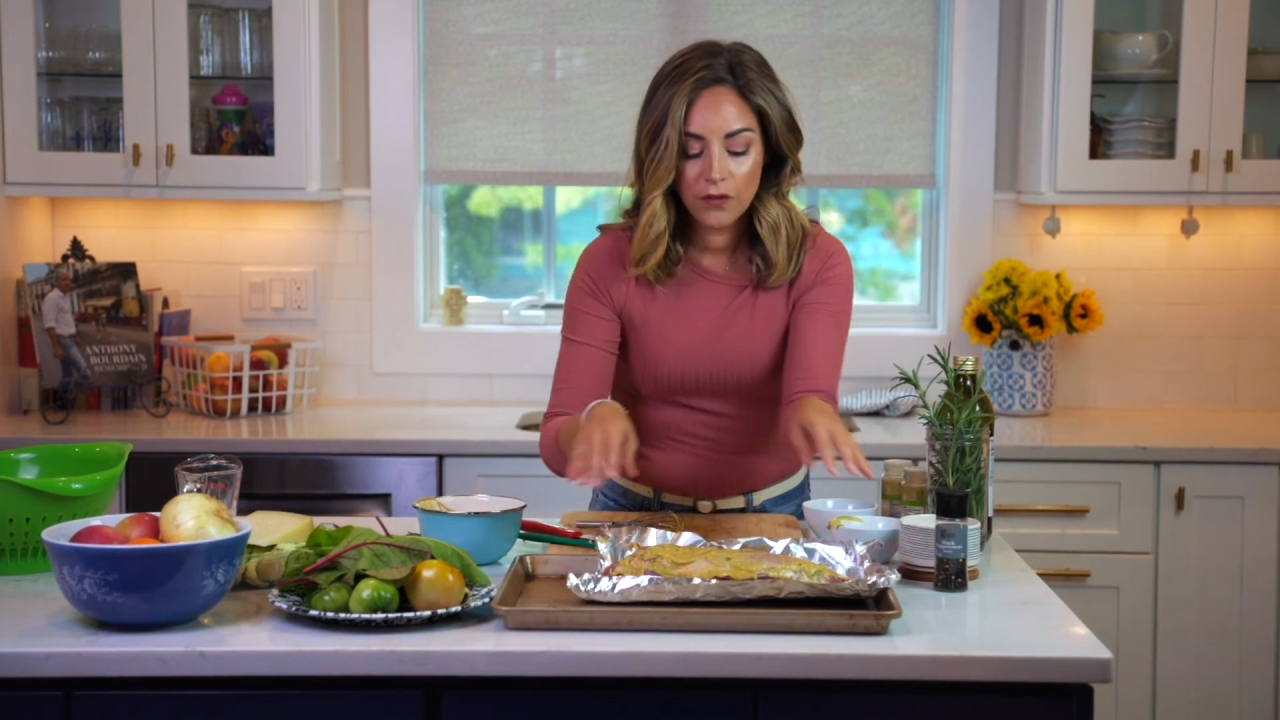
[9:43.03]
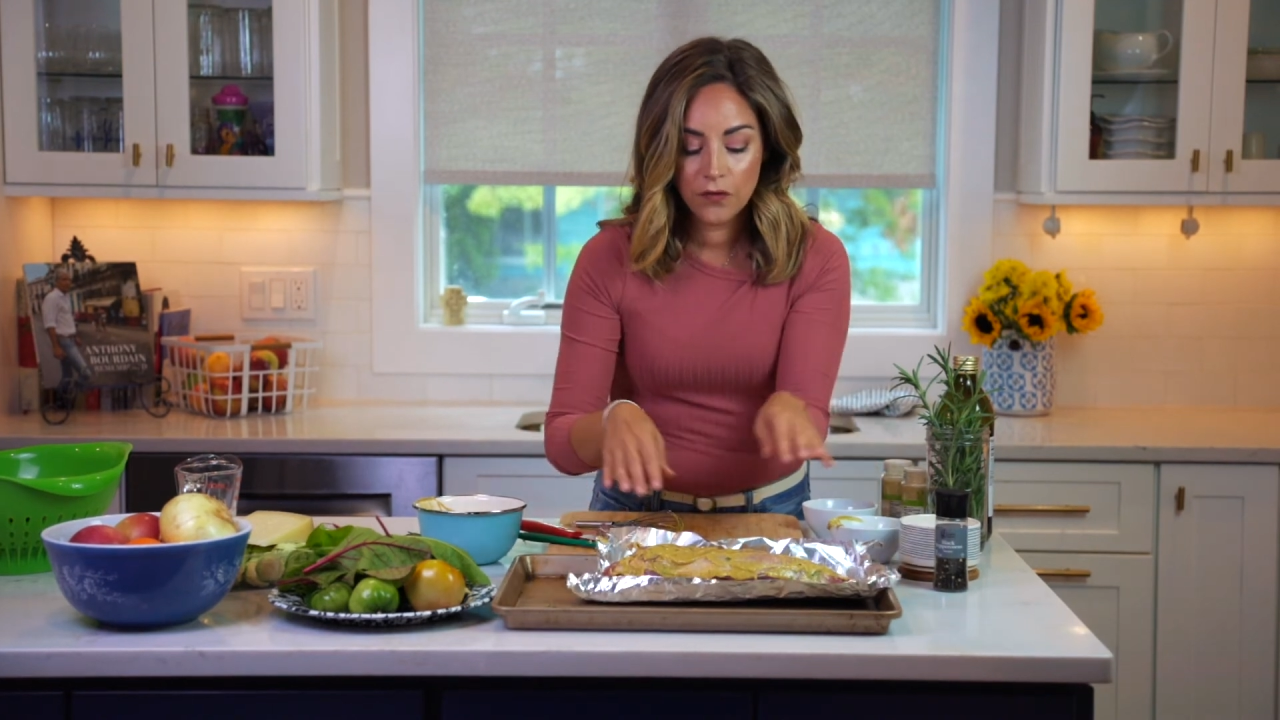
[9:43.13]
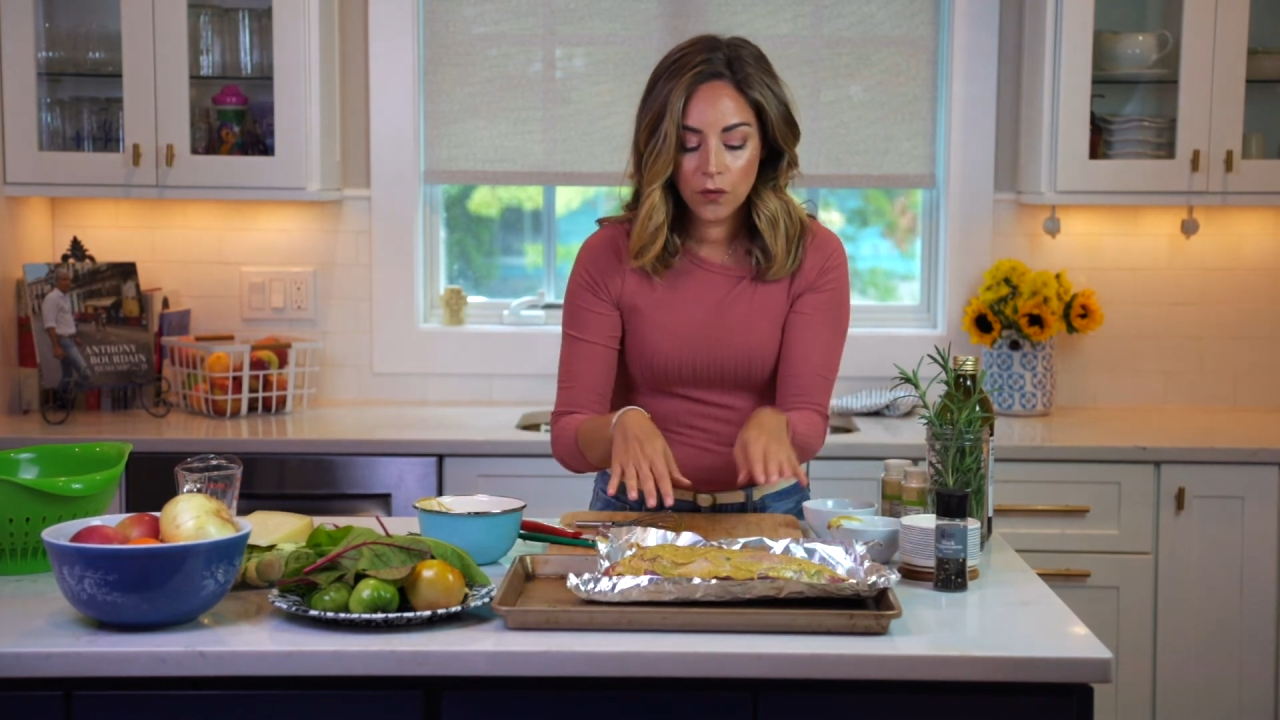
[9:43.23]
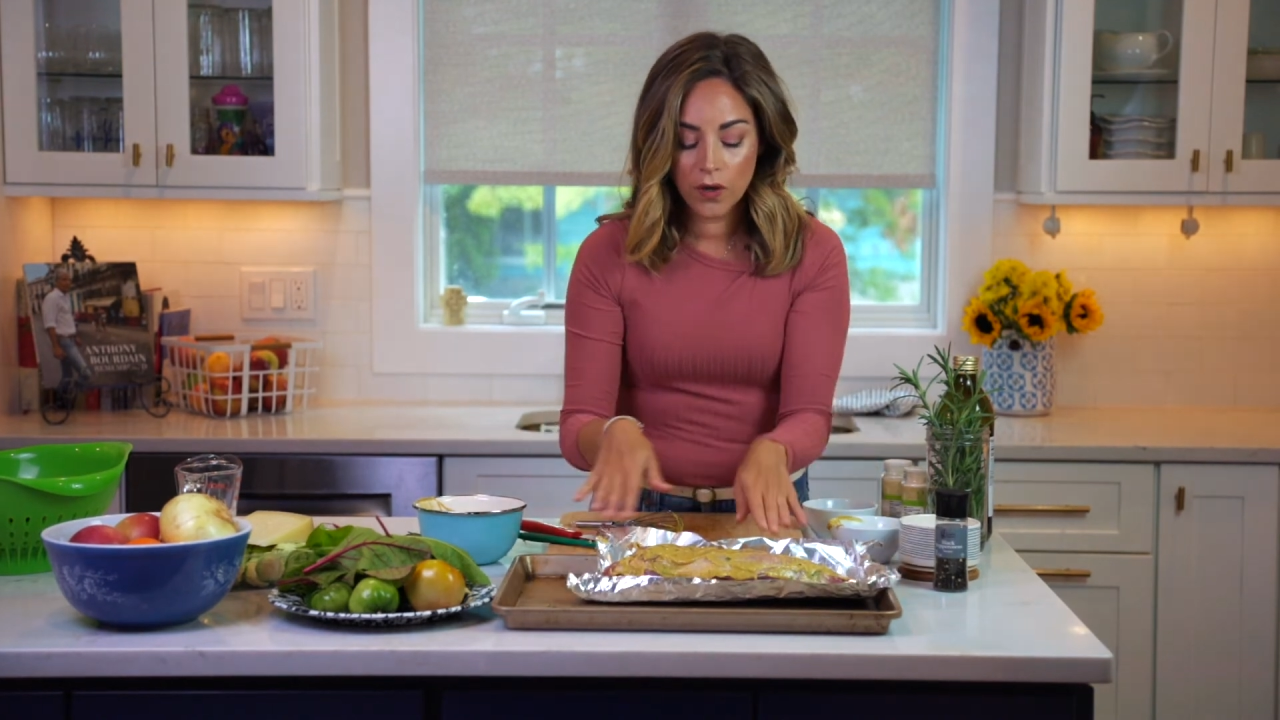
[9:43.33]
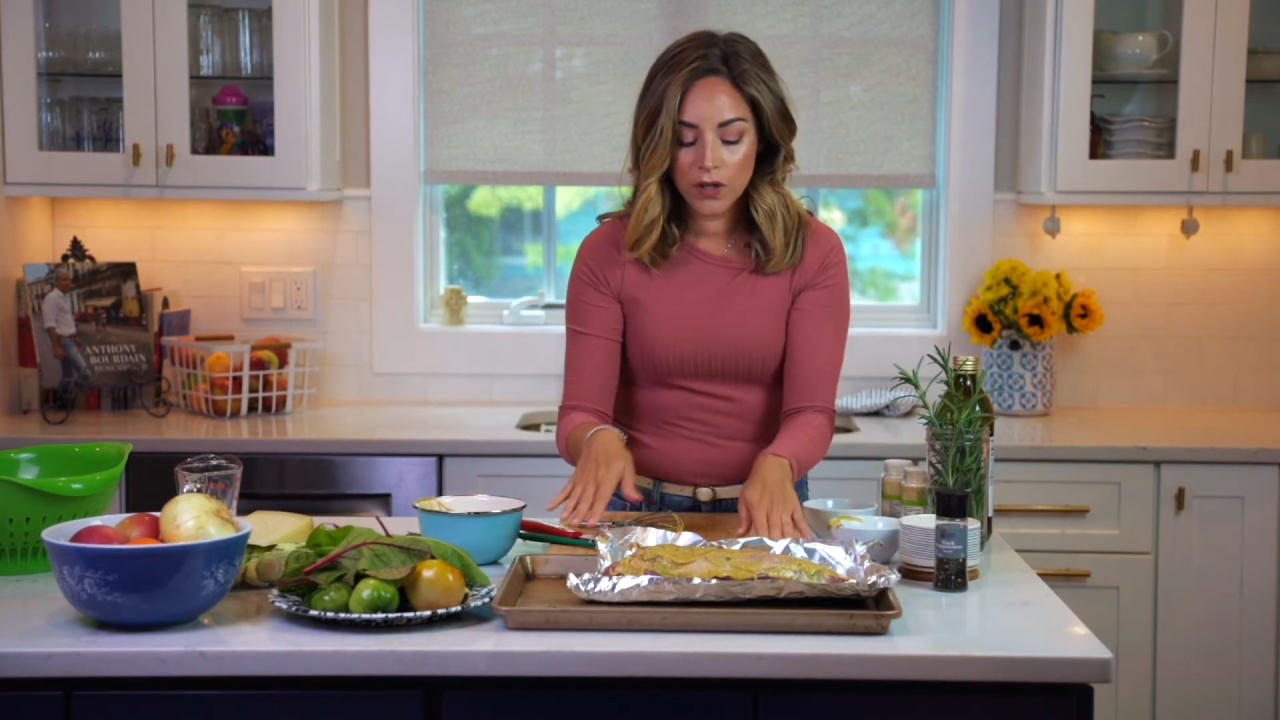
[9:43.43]
at
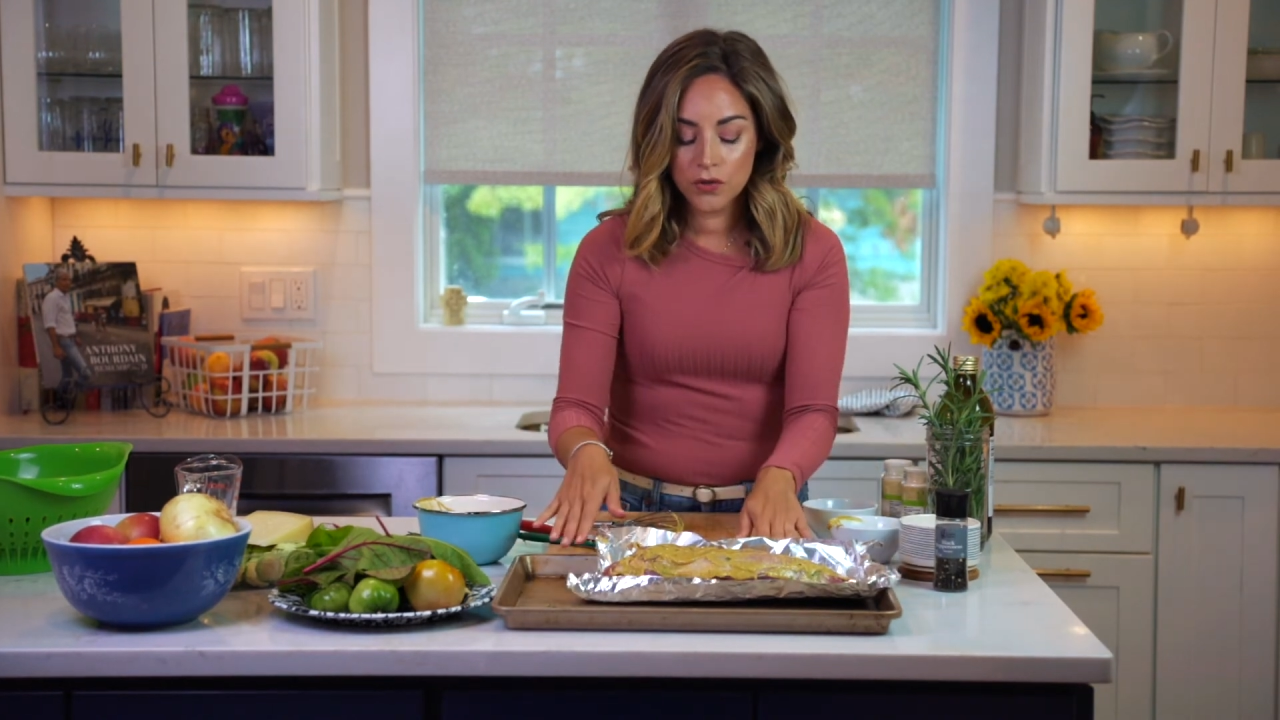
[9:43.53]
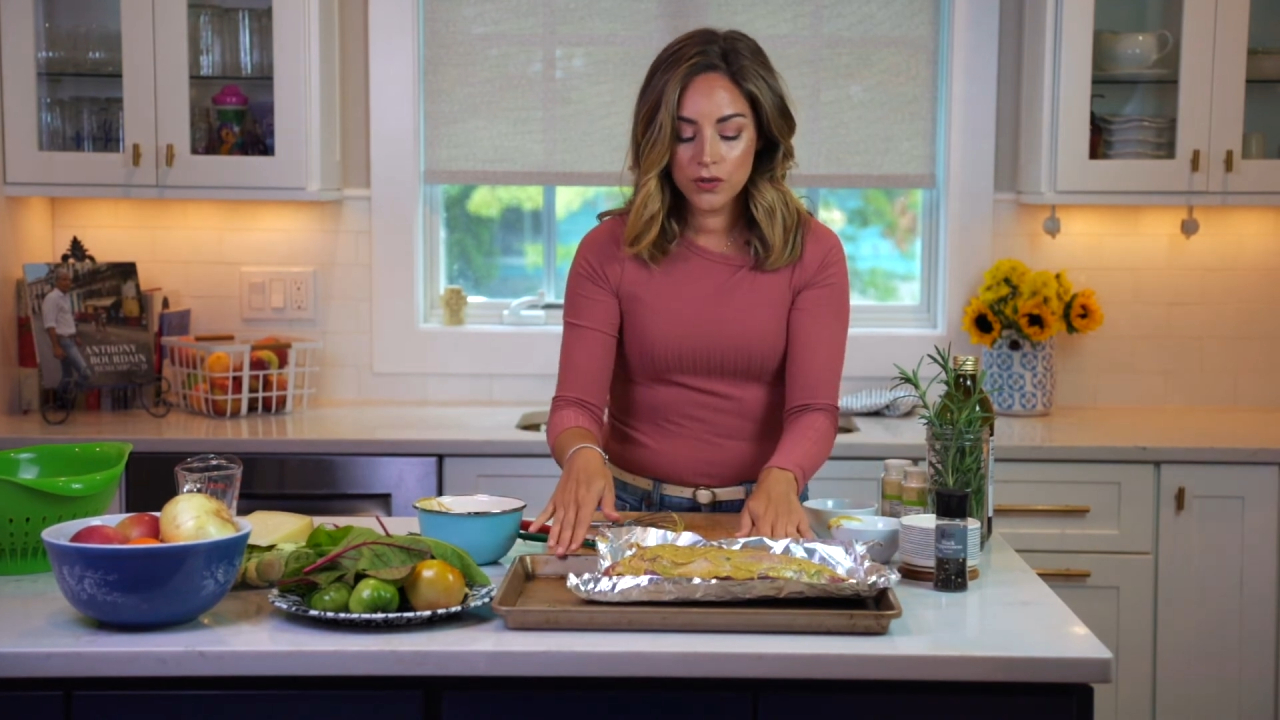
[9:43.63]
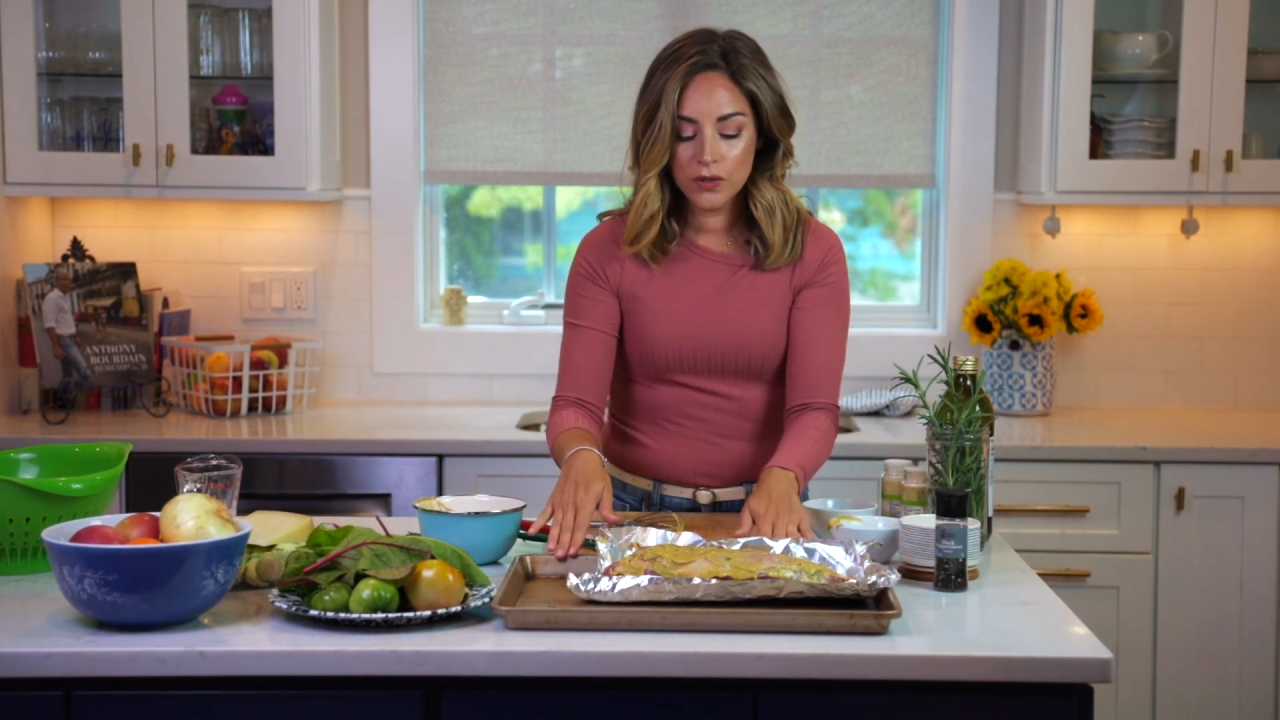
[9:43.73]
400